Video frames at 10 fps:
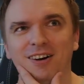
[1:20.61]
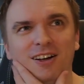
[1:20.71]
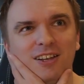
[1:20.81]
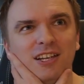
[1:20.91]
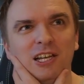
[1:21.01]

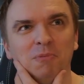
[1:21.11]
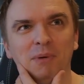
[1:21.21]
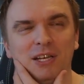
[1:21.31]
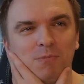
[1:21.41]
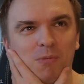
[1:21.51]
a little
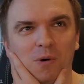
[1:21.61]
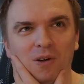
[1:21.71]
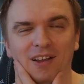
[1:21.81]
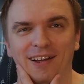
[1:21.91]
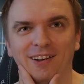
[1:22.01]
bit
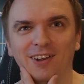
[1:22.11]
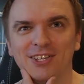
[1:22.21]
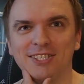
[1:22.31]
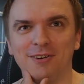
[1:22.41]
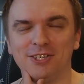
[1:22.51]
more
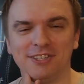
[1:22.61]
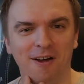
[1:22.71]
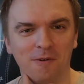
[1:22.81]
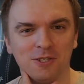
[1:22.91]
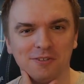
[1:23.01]
lackluster
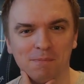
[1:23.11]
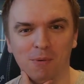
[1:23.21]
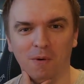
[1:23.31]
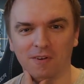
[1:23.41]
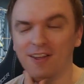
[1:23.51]
sound
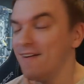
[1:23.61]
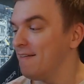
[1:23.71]
support.